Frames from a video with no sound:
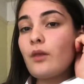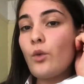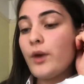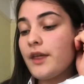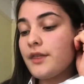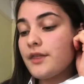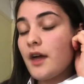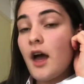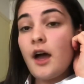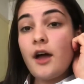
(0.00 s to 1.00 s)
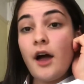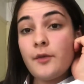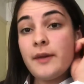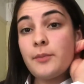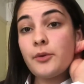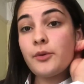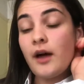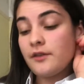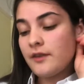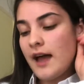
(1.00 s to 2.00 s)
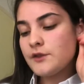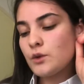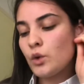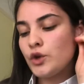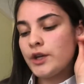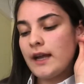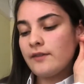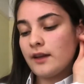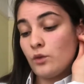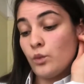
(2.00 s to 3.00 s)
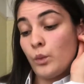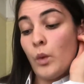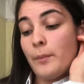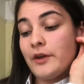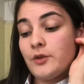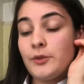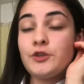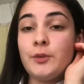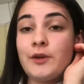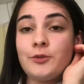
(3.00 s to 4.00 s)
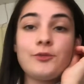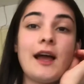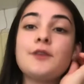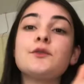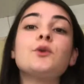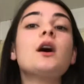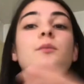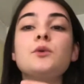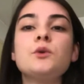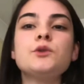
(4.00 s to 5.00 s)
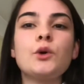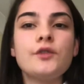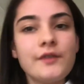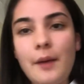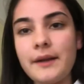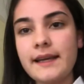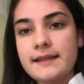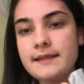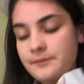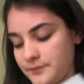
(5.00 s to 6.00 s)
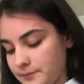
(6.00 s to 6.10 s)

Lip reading: with other people, other flats, or you can have like 1-bedroom or 2-bedroom flats for couples or for families.